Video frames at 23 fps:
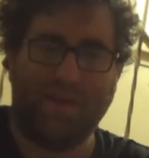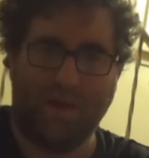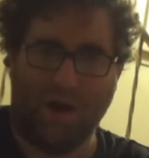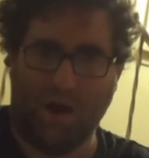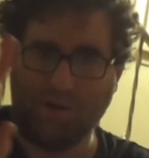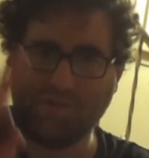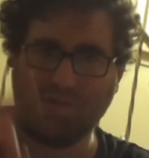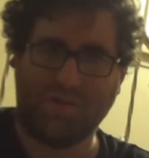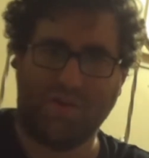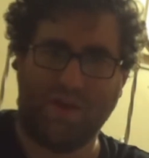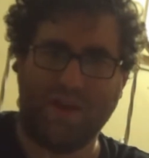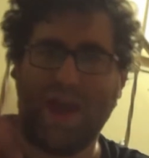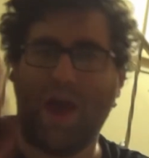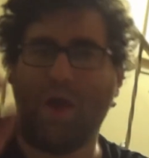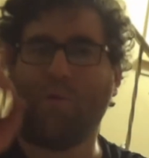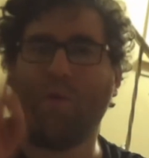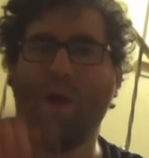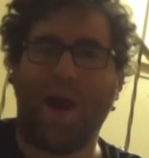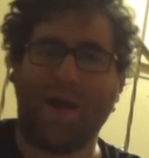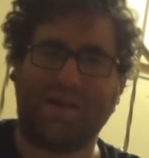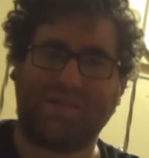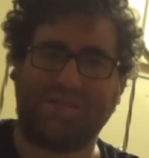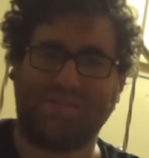Also, I got
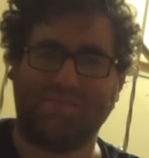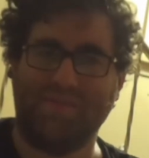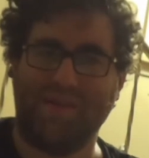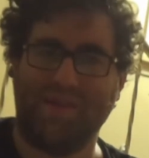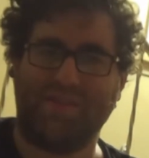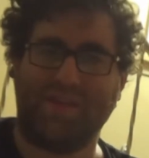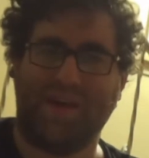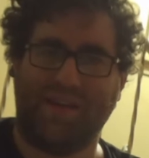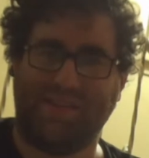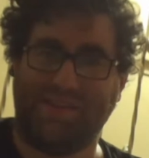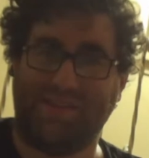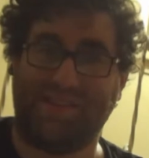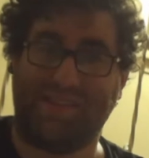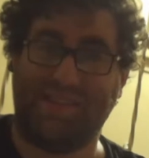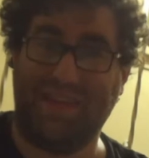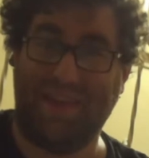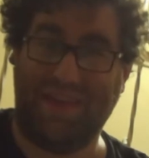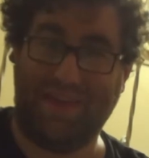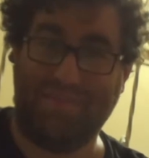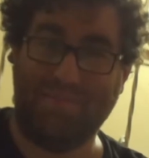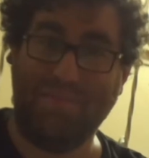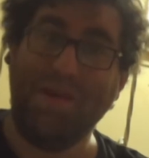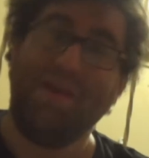Rocksmith on
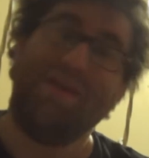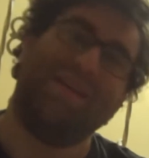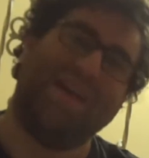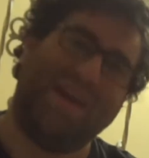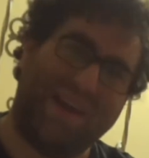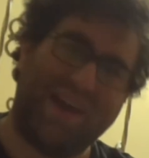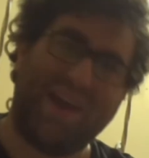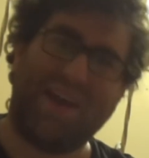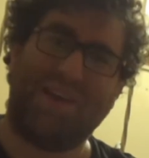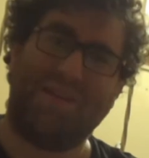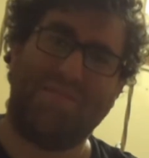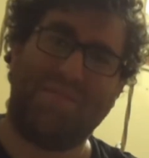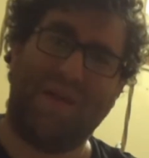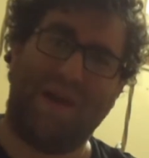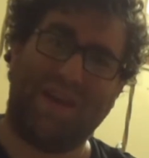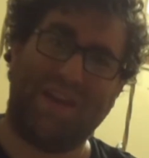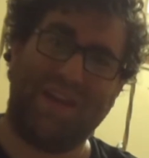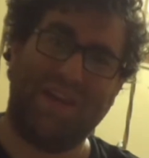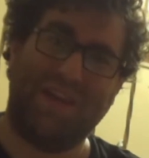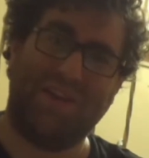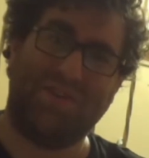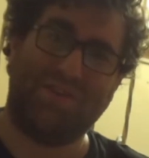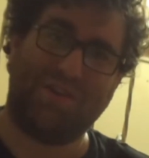Steam. Got it about
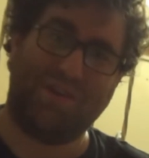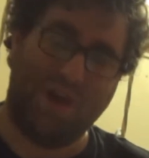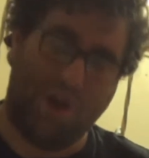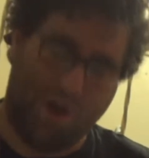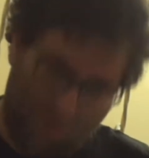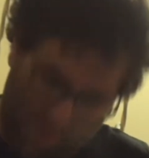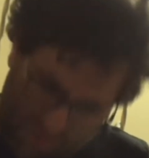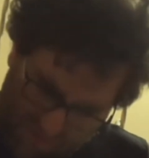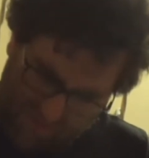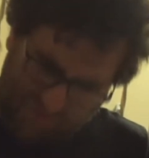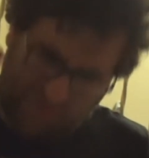a year ago.